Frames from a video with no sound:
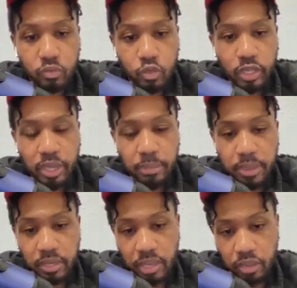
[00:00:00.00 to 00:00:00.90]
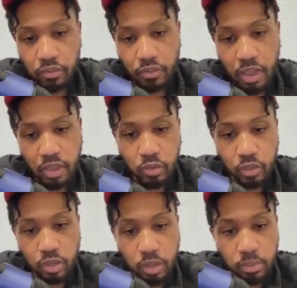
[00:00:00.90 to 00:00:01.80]
You can't beat that. You find you a
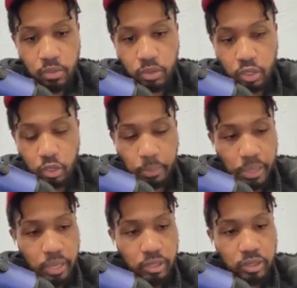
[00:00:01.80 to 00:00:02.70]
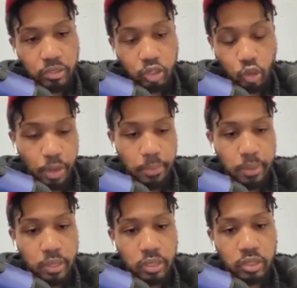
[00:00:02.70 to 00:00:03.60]
double, a duplex, a
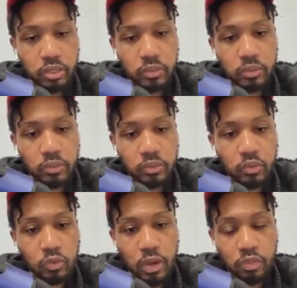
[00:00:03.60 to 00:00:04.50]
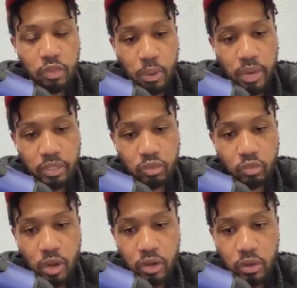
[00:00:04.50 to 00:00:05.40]
triplex, right? Price is
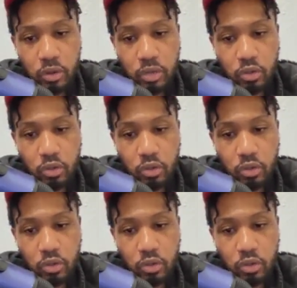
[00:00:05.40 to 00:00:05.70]
right on it.